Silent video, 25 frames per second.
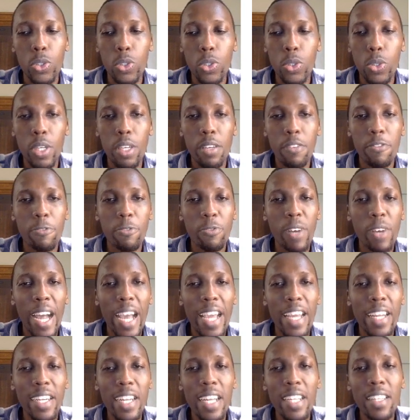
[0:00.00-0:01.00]
So if
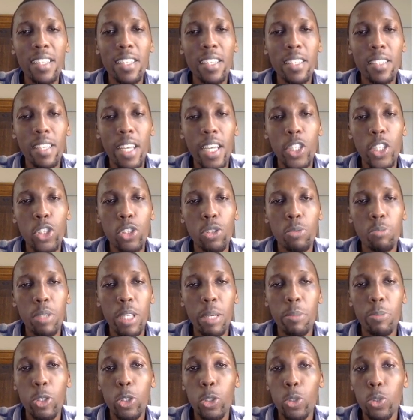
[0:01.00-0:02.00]
I run this, I should be
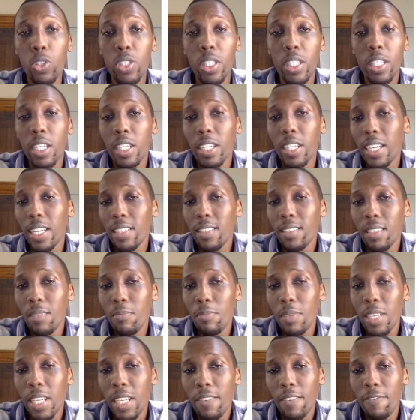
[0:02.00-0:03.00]
able to see a
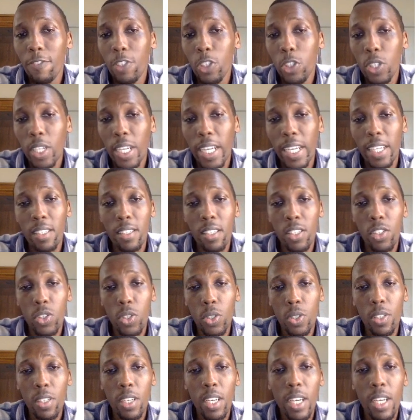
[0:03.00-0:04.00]
similar
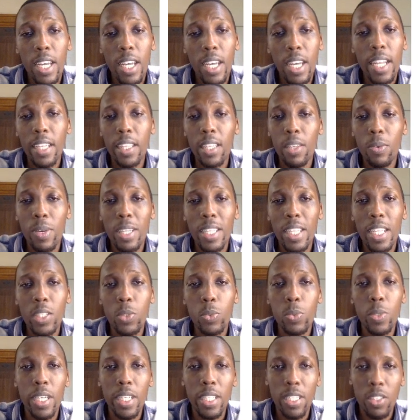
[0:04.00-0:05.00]
visualization like the one
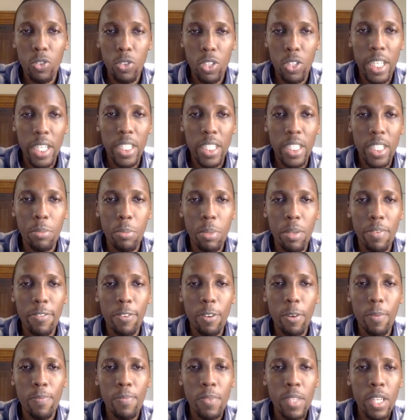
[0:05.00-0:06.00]
that we had created
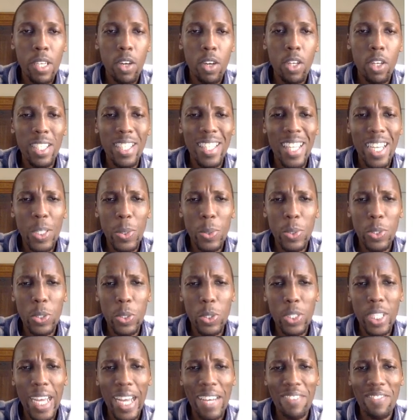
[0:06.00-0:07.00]
before, only that we
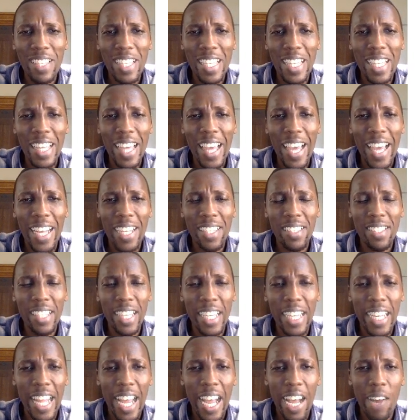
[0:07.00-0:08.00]
don't have the x
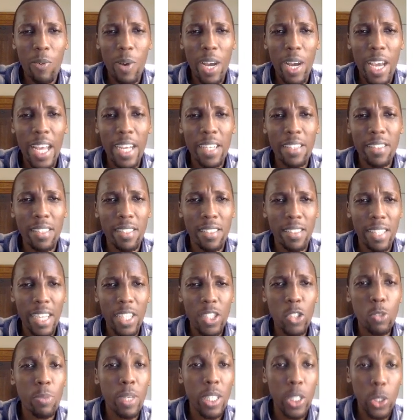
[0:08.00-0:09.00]
and y axis
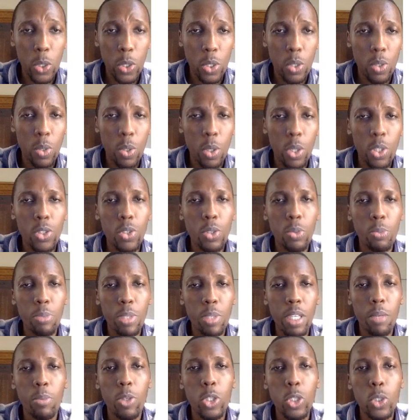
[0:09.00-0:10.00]
title, but you could also
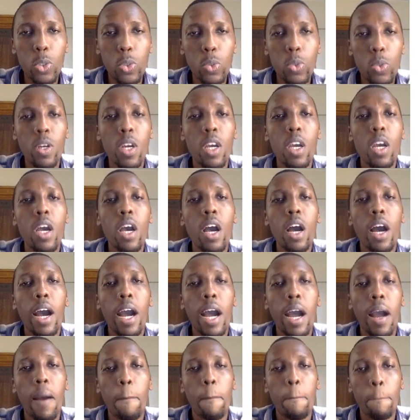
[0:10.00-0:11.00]
be able to
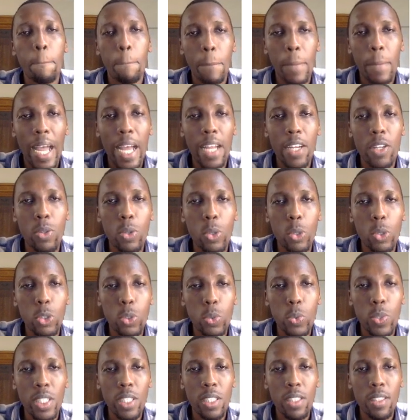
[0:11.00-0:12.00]
add
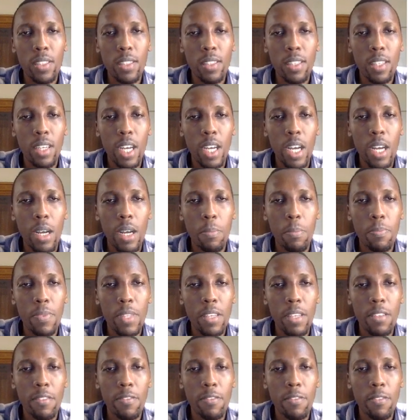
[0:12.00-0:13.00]
those ones
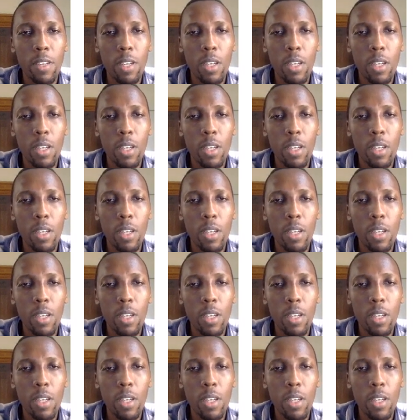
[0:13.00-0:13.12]
if